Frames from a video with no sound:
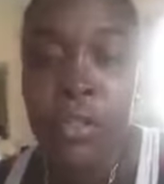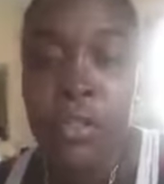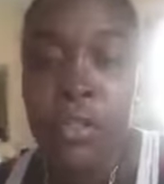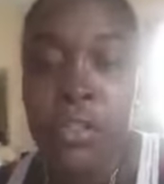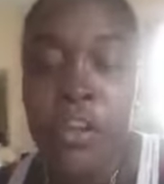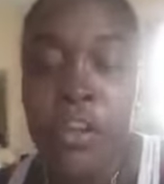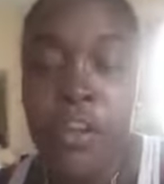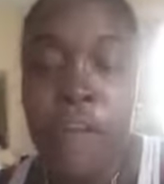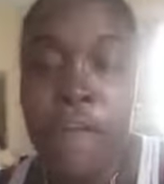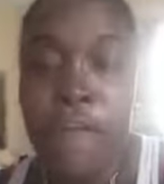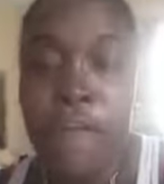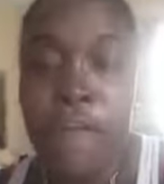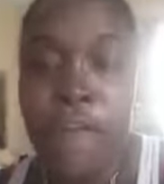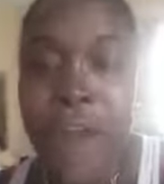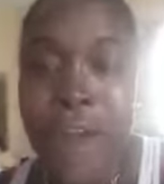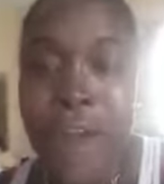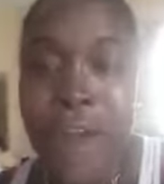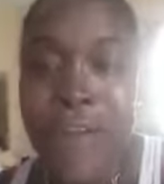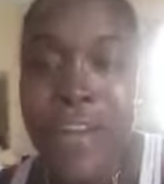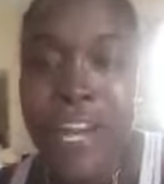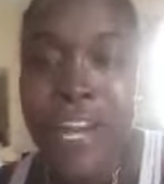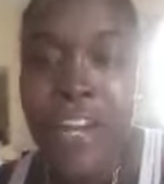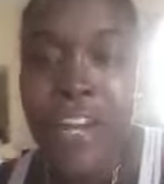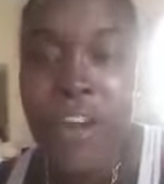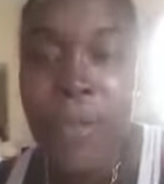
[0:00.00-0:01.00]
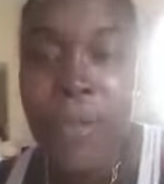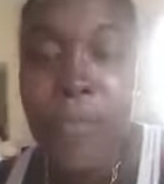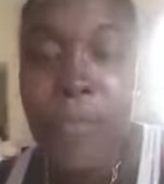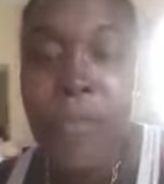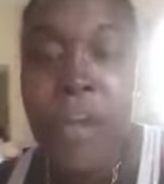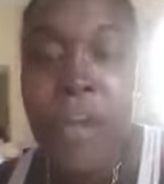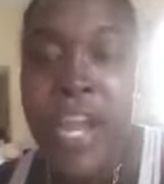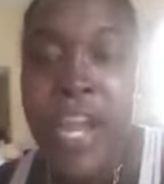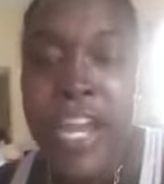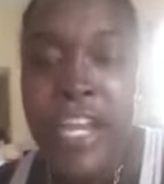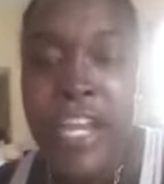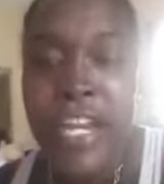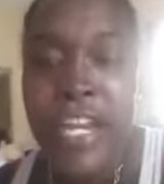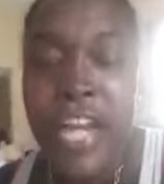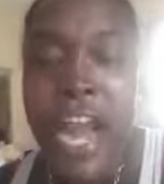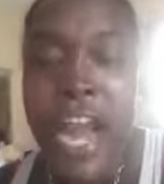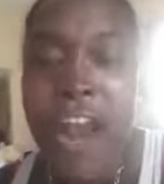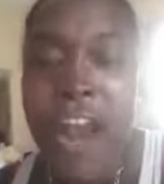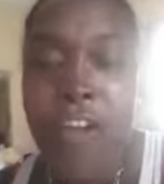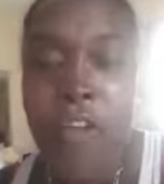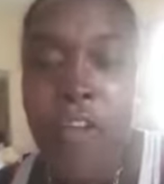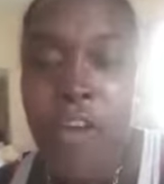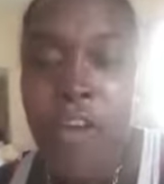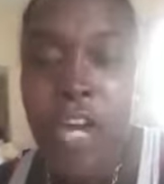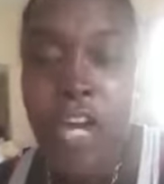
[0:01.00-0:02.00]
No foreigner no bring
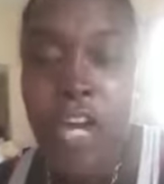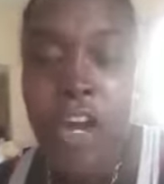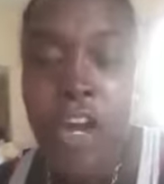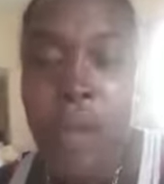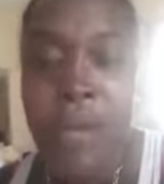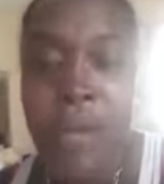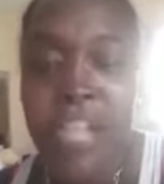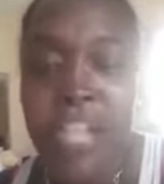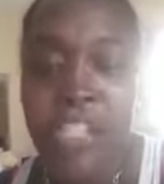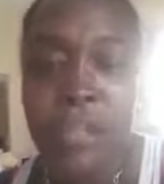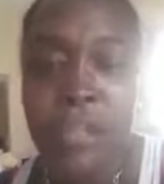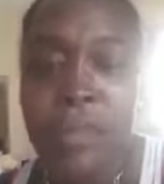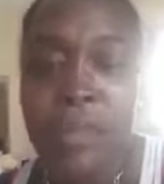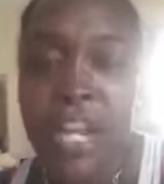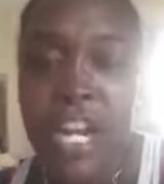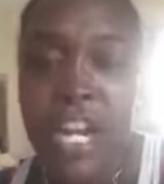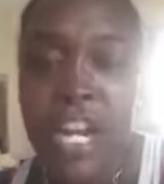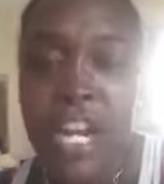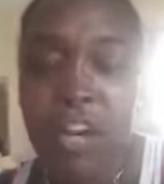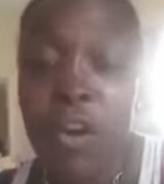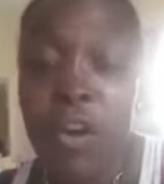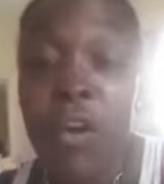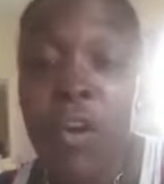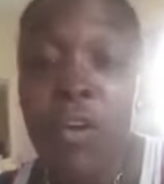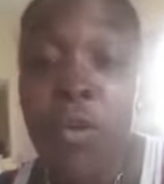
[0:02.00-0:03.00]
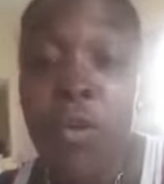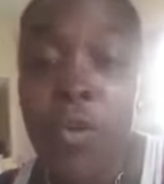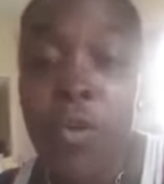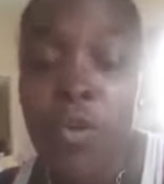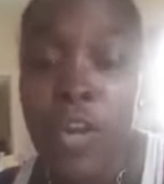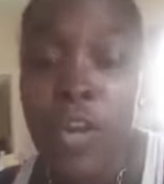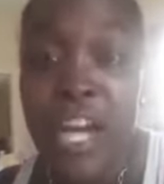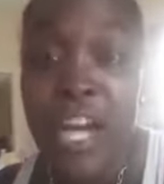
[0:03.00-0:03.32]
corona come to Jamaica come go,